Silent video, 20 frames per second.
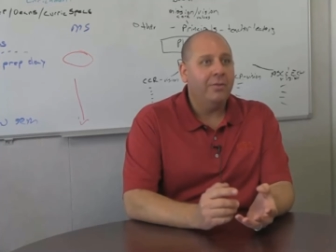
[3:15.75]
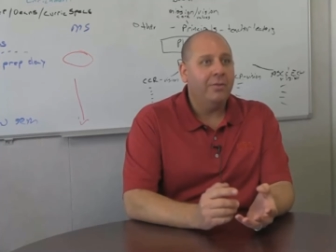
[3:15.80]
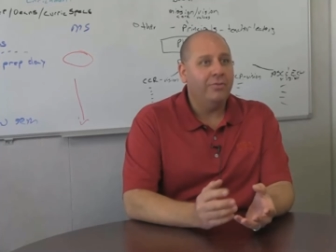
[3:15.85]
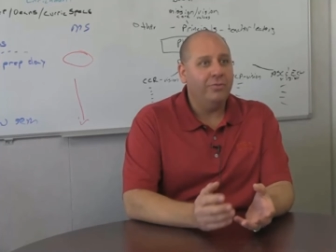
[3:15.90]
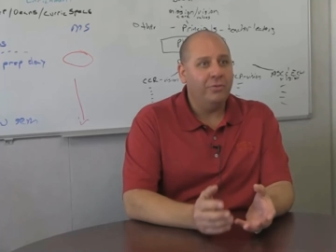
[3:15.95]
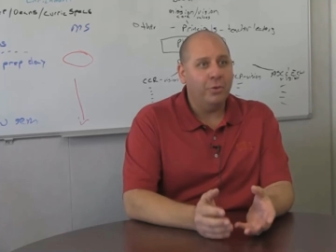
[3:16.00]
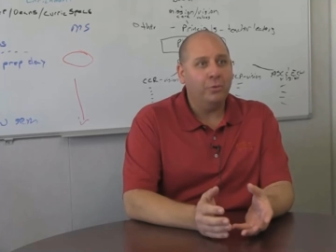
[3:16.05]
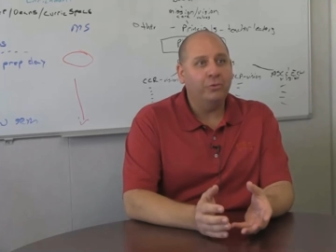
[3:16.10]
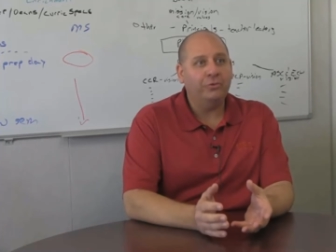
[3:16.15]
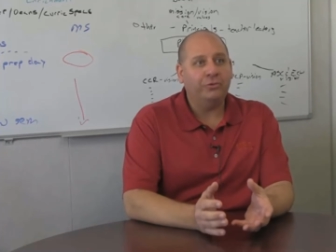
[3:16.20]

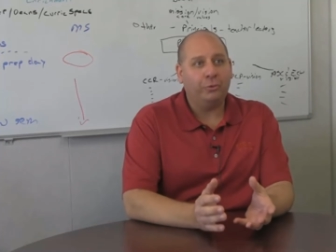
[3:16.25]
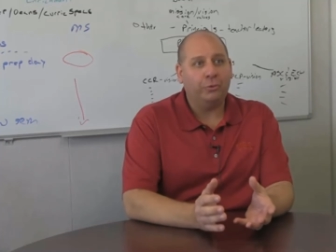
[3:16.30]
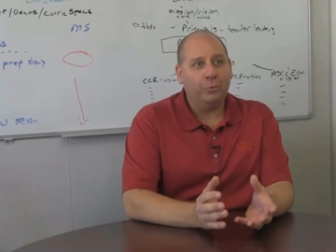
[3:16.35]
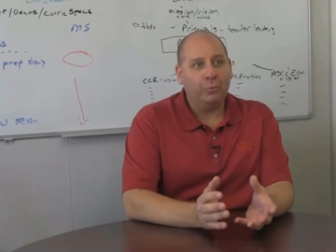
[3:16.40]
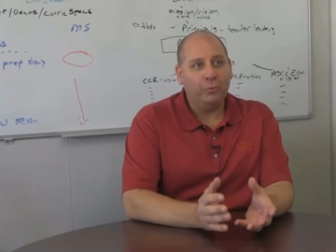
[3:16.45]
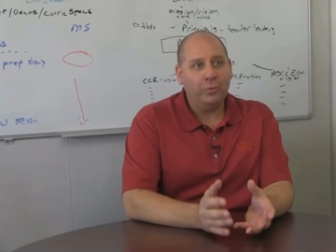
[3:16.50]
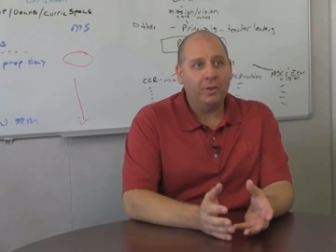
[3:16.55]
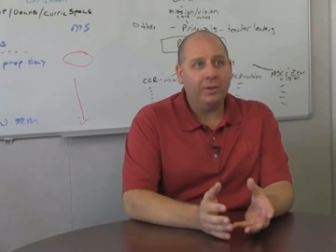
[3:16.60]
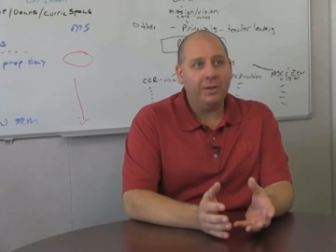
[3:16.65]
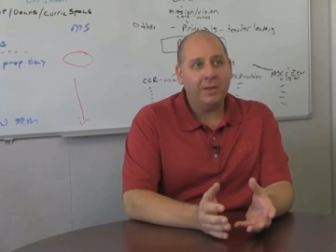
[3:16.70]
Those are
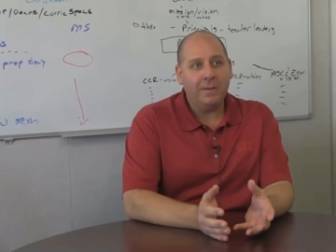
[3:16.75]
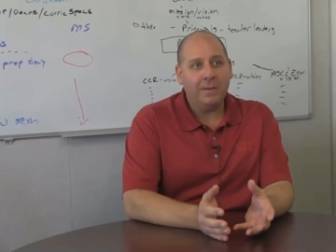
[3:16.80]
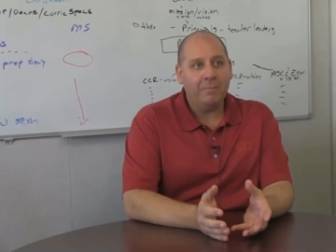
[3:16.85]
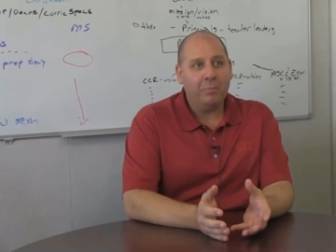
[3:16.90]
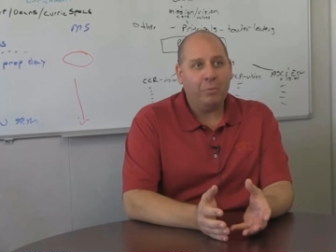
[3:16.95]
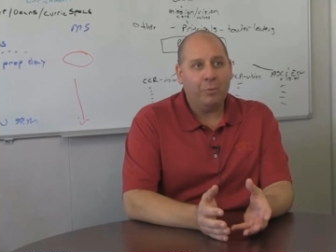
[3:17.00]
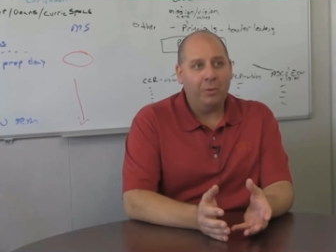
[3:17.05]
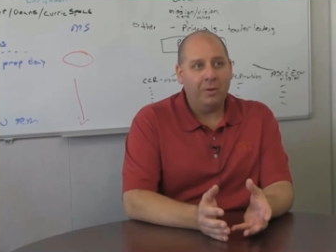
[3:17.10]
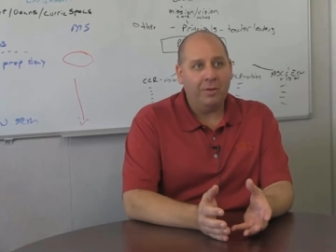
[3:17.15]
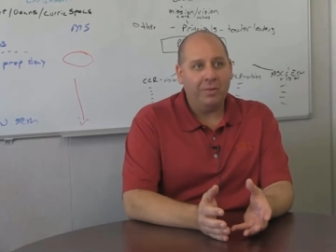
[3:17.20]
really
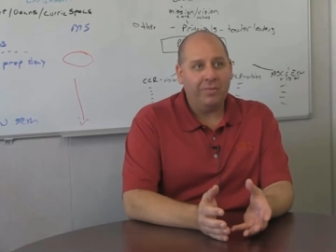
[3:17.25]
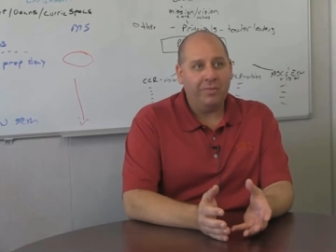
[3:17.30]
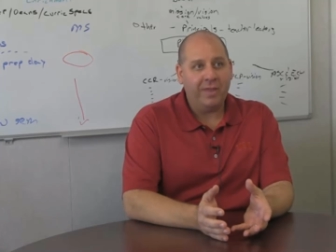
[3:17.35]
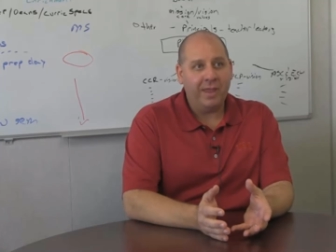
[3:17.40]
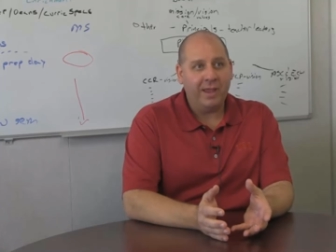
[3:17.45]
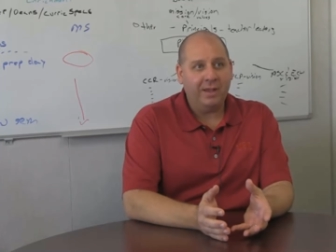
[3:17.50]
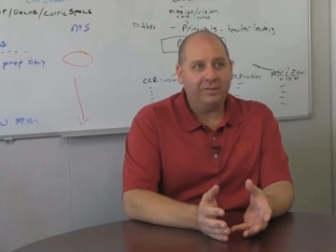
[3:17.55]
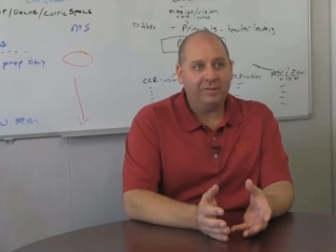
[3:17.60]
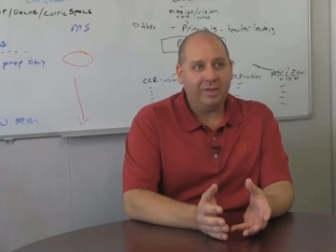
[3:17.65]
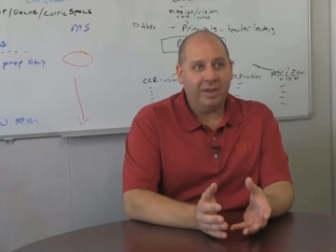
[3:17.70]
important
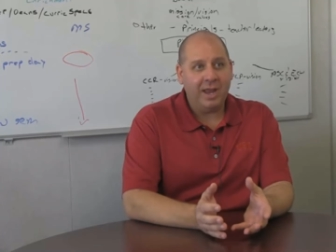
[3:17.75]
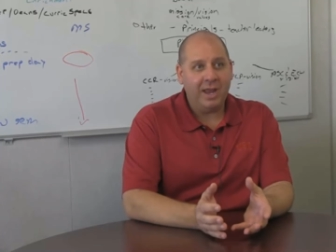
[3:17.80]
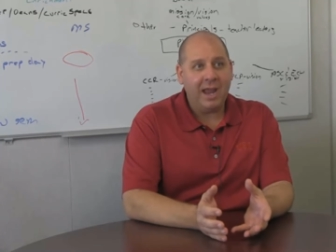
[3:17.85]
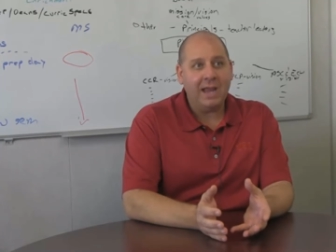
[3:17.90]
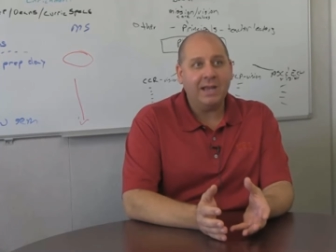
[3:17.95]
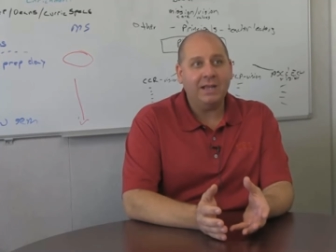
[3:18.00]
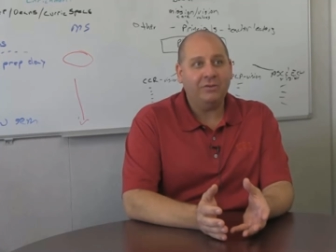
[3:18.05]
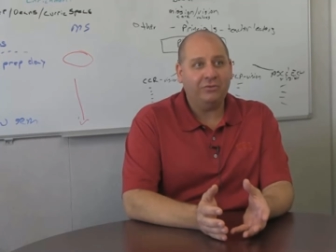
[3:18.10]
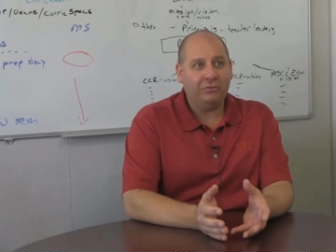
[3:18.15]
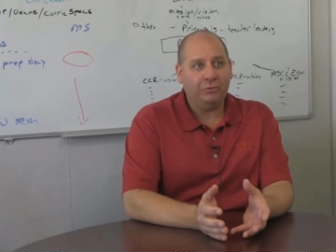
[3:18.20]
things that
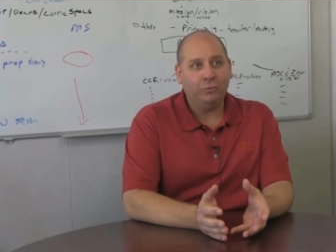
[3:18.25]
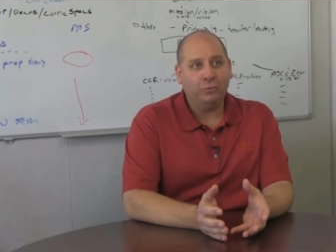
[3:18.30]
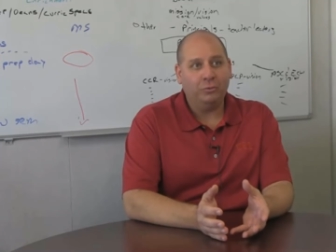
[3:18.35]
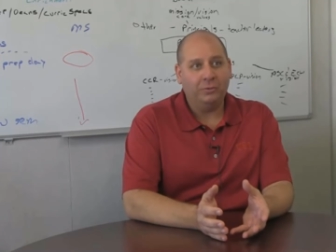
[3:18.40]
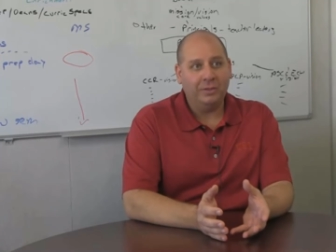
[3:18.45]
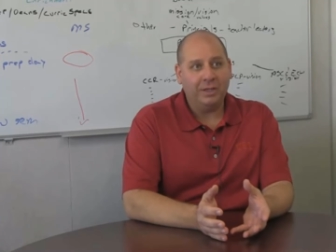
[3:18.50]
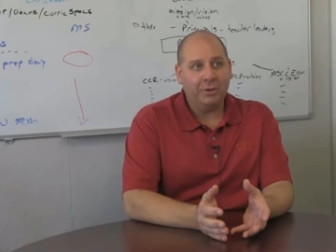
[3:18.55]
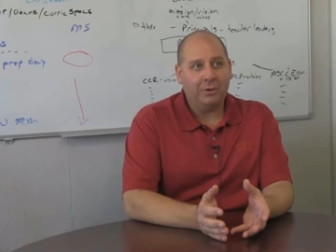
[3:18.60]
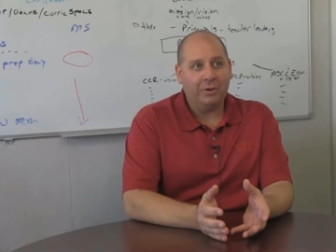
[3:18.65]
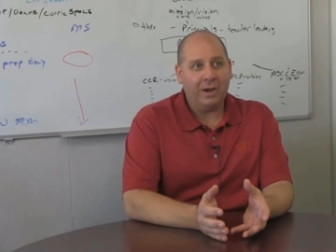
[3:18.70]
any
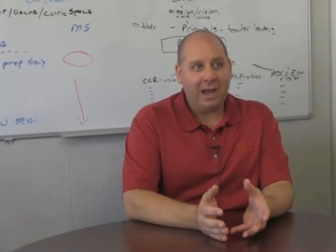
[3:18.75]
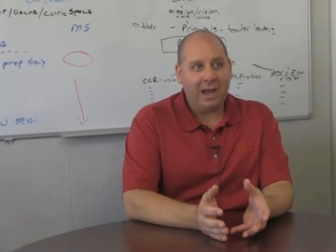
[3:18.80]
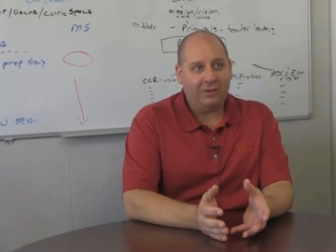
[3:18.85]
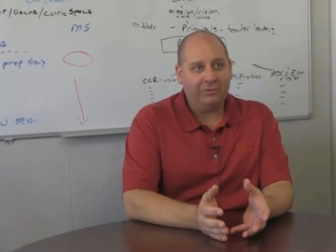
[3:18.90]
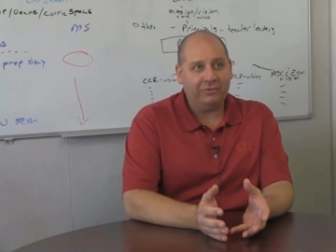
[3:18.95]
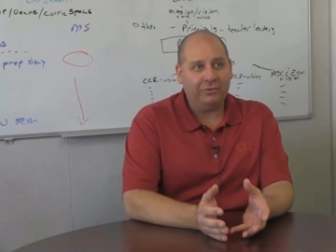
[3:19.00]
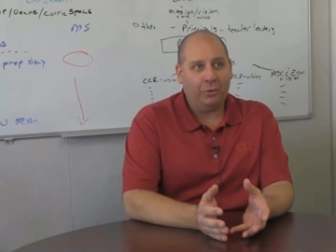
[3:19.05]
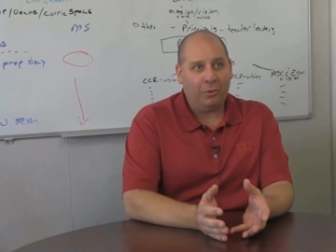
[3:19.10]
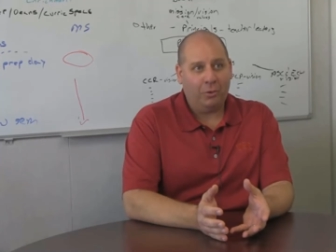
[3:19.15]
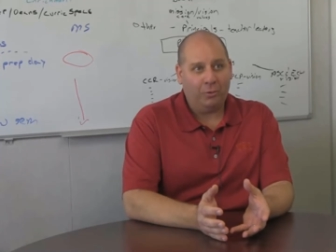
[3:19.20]
school leader
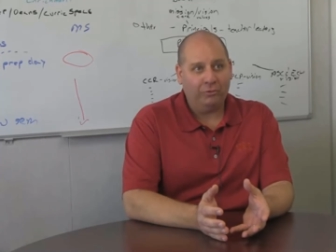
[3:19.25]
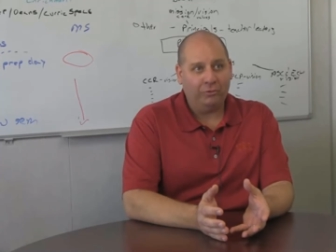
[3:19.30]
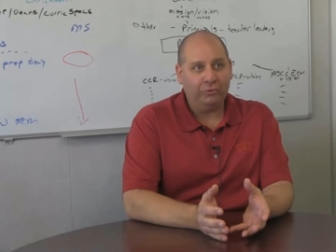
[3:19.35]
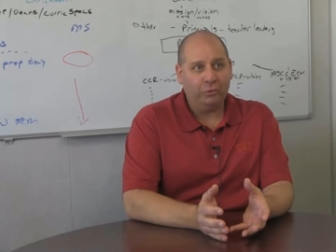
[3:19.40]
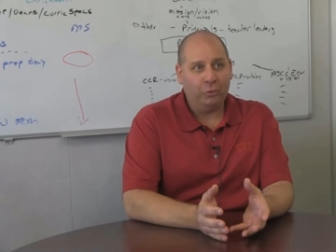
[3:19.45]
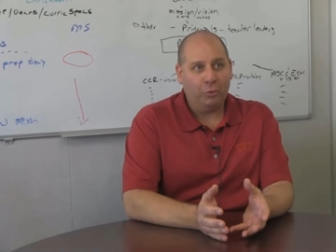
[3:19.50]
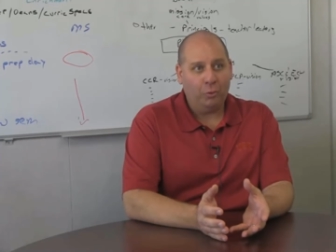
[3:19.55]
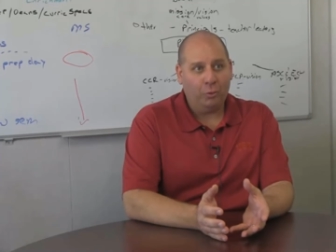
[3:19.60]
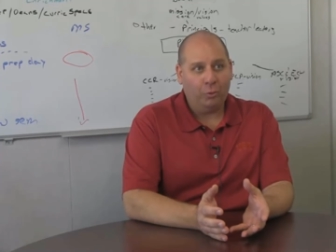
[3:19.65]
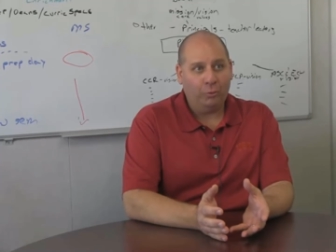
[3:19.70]
has to
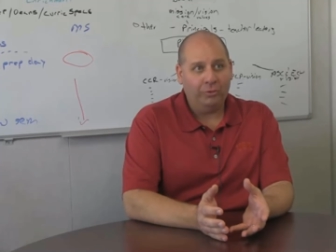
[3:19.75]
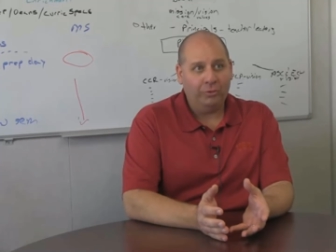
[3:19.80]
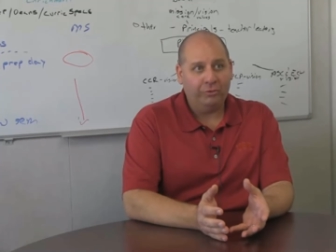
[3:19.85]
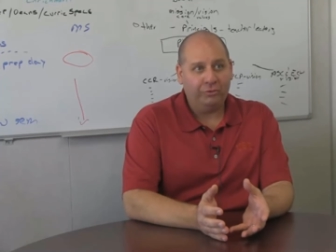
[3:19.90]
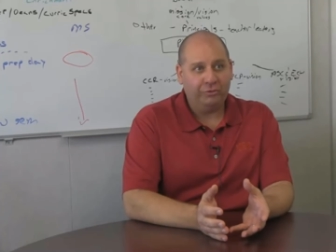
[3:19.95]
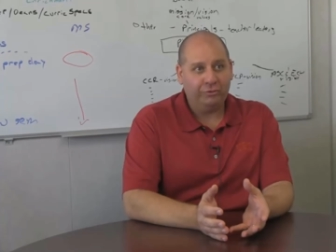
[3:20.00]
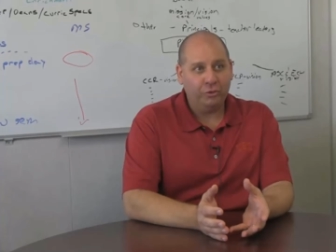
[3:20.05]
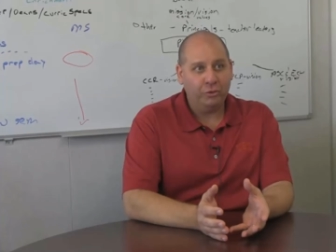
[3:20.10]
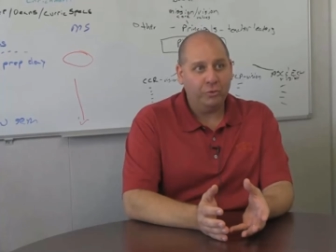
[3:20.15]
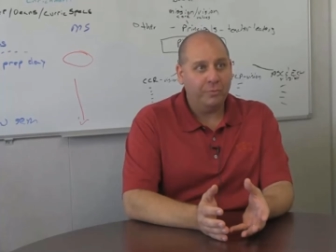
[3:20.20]
also hold
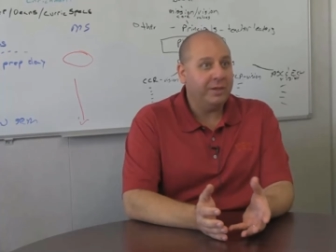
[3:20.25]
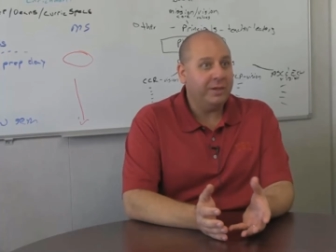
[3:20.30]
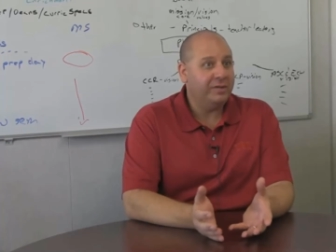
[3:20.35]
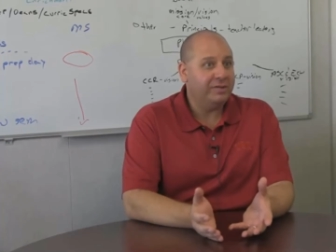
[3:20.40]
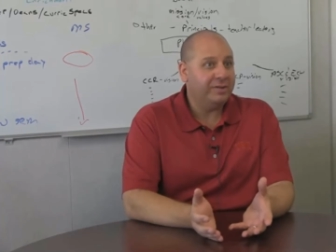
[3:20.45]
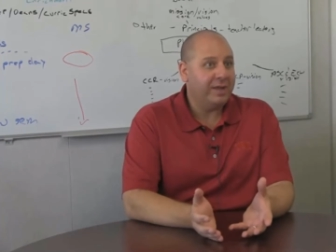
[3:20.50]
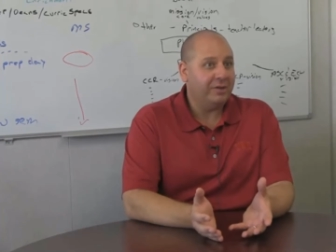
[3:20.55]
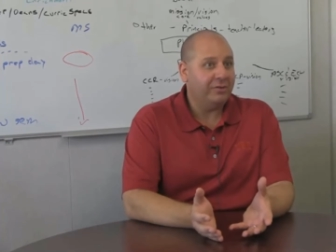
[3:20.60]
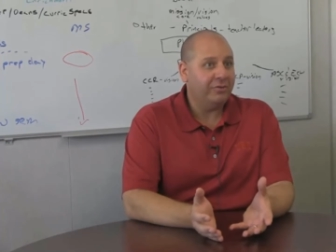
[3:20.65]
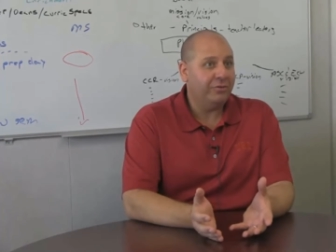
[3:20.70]
as true
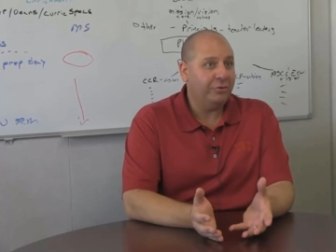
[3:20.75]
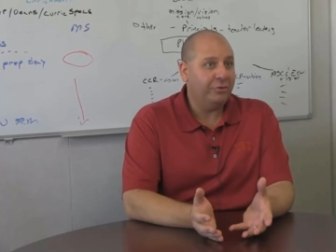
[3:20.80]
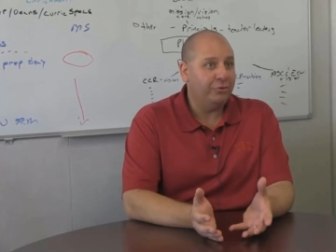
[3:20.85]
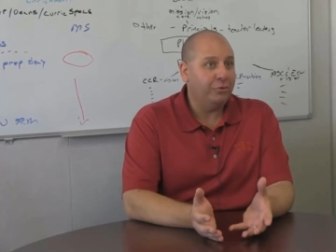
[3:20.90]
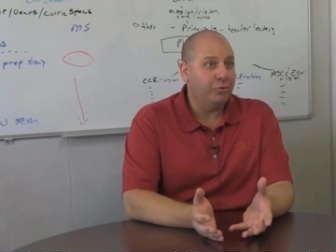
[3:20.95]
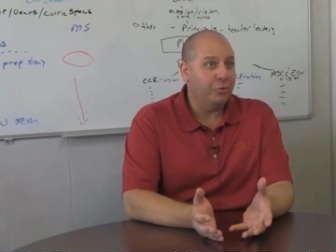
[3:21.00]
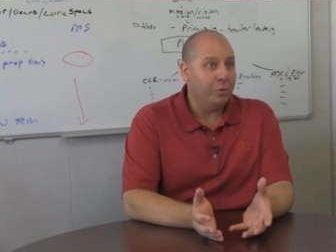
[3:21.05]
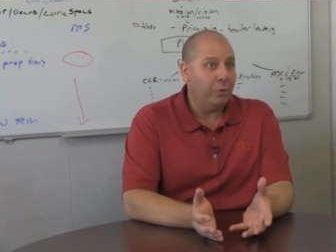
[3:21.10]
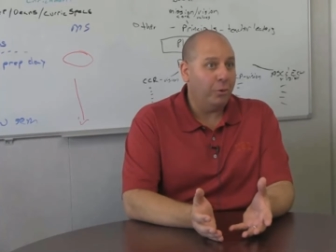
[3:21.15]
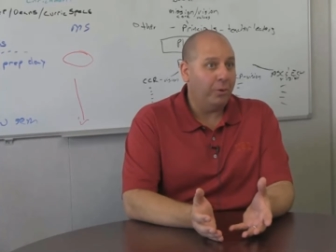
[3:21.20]
because that's the
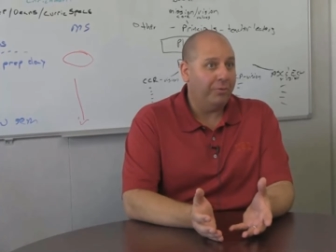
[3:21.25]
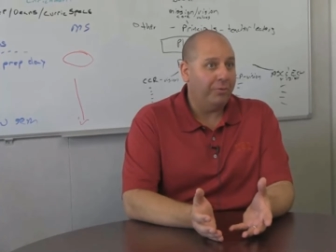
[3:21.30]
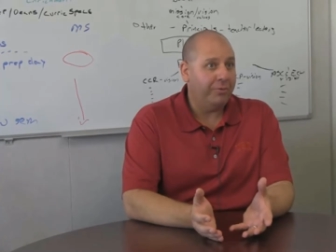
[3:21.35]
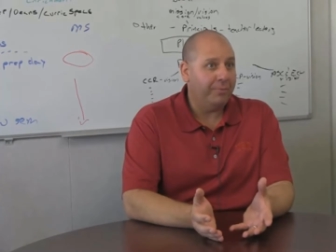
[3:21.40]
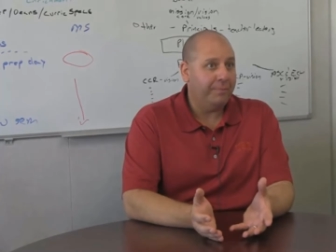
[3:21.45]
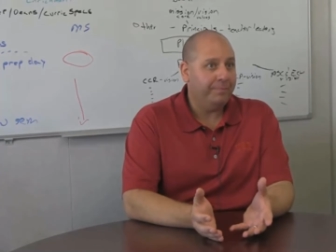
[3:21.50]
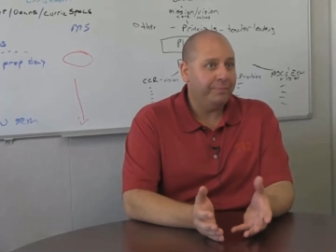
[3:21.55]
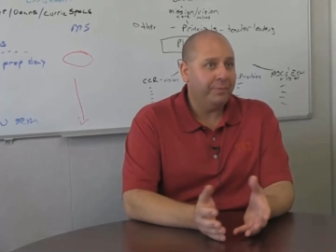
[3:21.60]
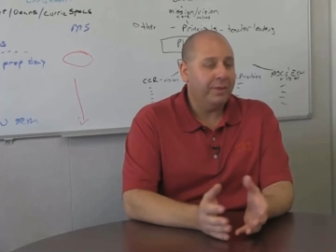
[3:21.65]
true north.